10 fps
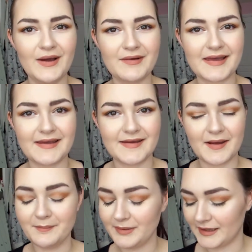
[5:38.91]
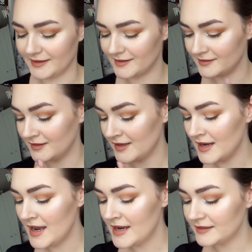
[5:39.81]
Okay, I'm back.
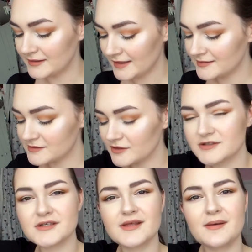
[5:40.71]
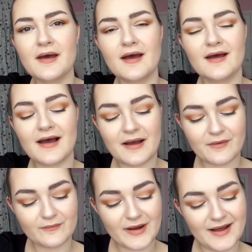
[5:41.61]
Next onto the
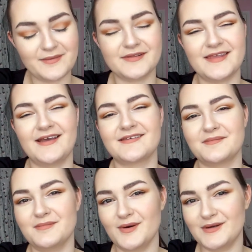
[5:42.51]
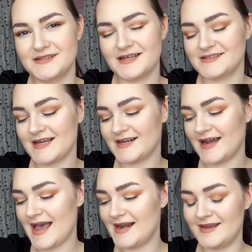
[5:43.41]
what I would think is the most exciting
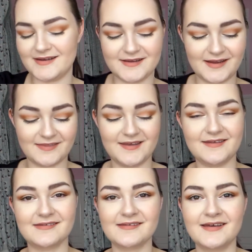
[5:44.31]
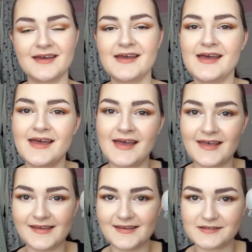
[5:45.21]
highlighter. Like, this
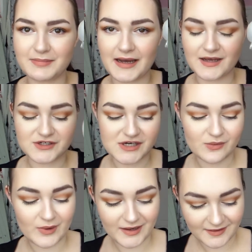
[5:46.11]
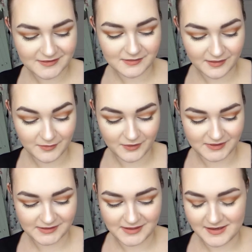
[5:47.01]
is packaging wise the most
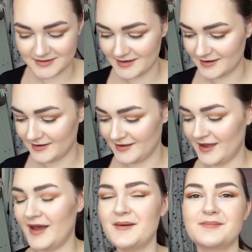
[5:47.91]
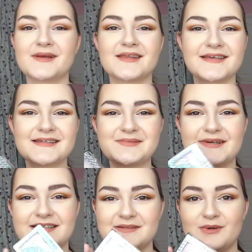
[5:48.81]
exciting, but this one
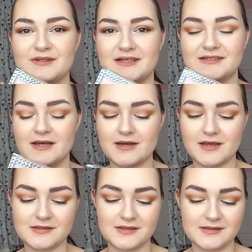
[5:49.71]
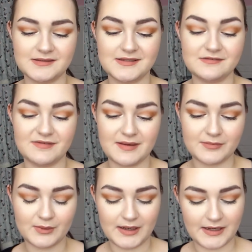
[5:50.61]
is the most exciting. So this is the
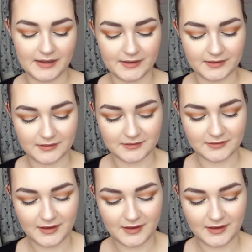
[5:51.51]
rainbow highlighter.